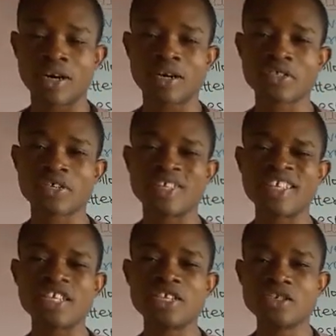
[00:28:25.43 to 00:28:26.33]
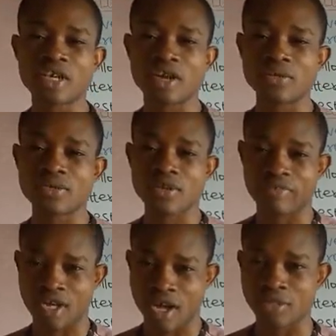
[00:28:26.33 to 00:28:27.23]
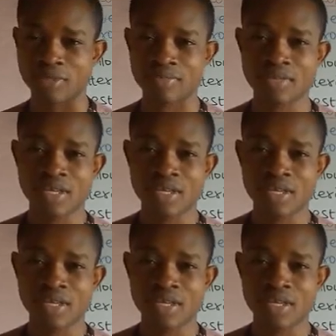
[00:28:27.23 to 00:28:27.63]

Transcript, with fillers: as the nucleus of an atom.